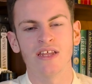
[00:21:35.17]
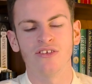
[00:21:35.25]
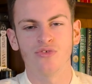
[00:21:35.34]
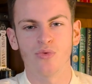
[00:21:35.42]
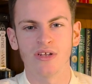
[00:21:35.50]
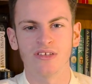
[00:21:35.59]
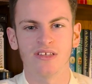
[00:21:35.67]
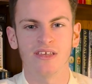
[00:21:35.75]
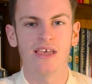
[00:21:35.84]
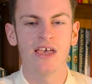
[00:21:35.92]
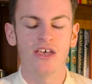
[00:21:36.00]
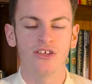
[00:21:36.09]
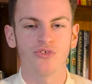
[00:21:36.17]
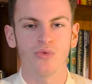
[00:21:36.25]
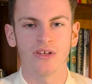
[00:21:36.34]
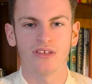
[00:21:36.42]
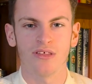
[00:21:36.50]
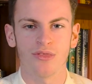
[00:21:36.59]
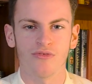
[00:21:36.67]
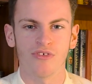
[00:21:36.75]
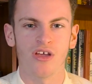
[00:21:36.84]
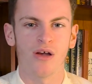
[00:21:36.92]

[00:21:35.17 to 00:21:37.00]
in 2023.